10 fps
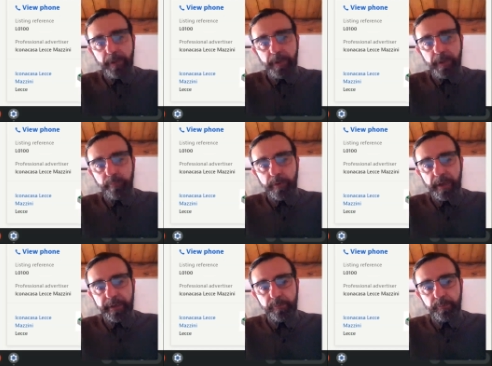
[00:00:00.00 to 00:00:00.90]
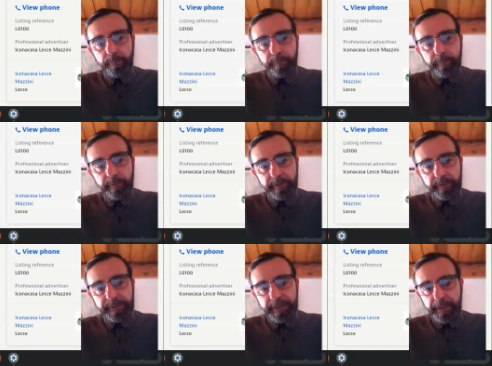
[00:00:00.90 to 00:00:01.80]
I would like to
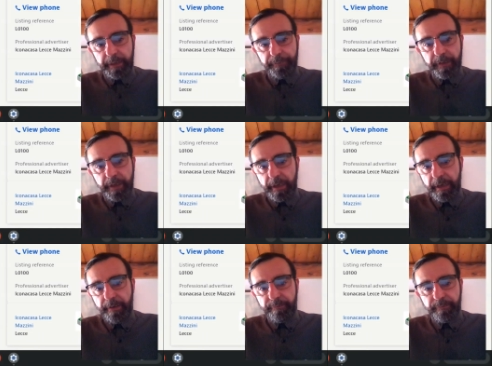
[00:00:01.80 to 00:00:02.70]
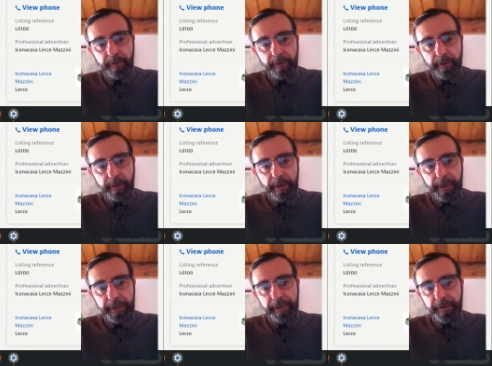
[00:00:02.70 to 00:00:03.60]
see if they have
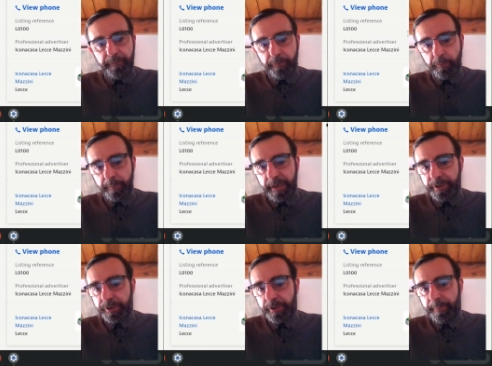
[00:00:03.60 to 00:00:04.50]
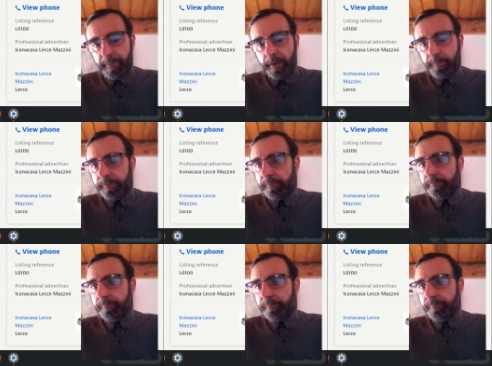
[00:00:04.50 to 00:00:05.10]
any information about